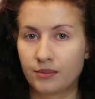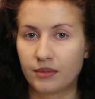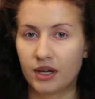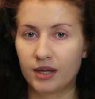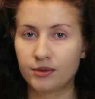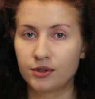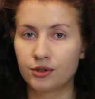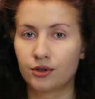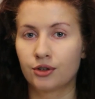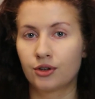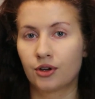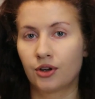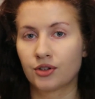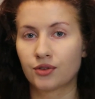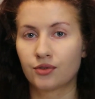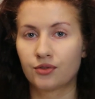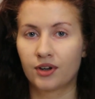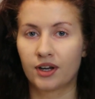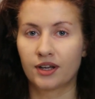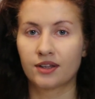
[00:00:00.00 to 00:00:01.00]
and maybe you're going
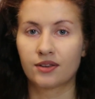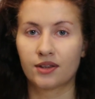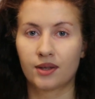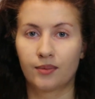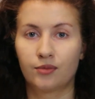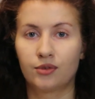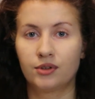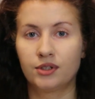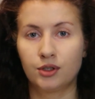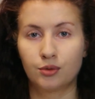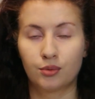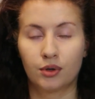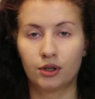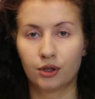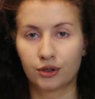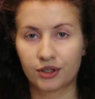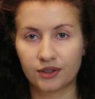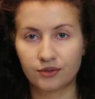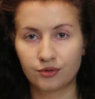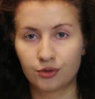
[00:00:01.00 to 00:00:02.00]
to find something you are
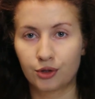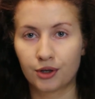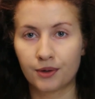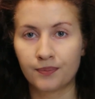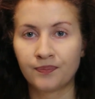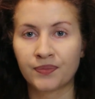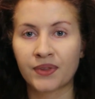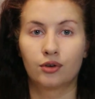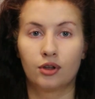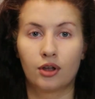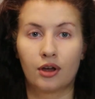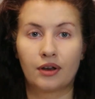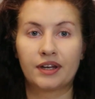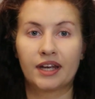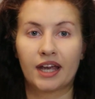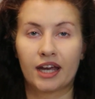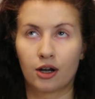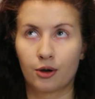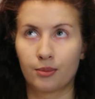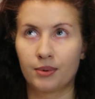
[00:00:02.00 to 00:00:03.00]
looking for. For
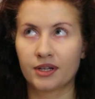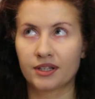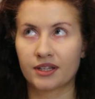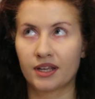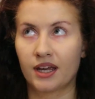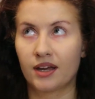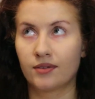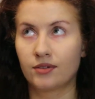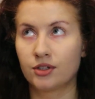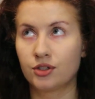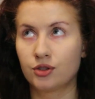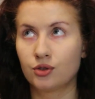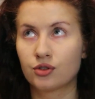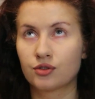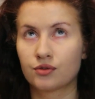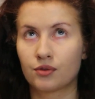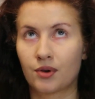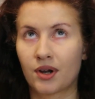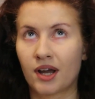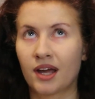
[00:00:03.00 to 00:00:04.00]
learning Arabic, they have a
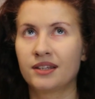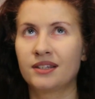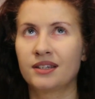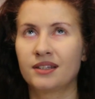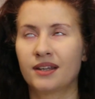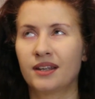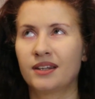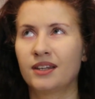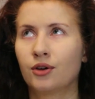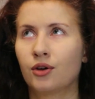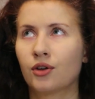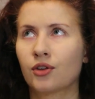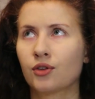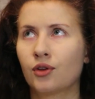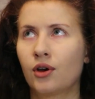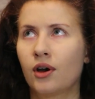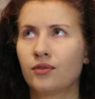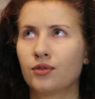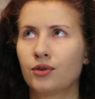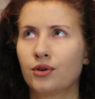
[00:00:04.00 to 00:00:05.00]
huge variety, and then they
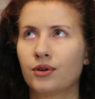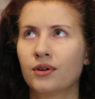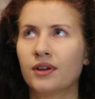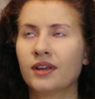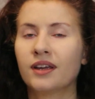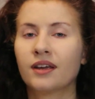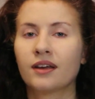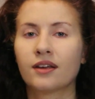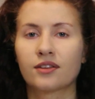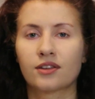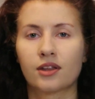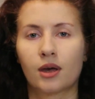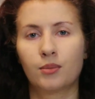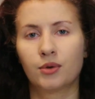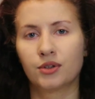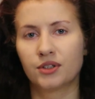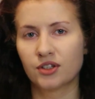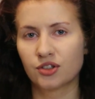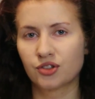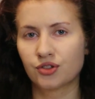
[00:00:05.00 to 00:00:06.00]
also offer
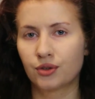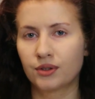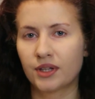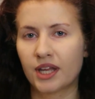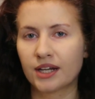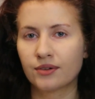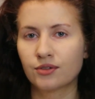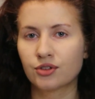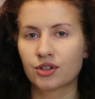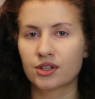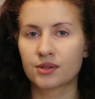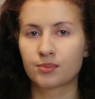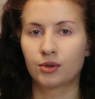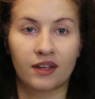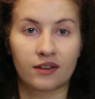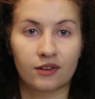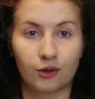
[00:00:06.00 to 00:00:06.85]
some additional languages.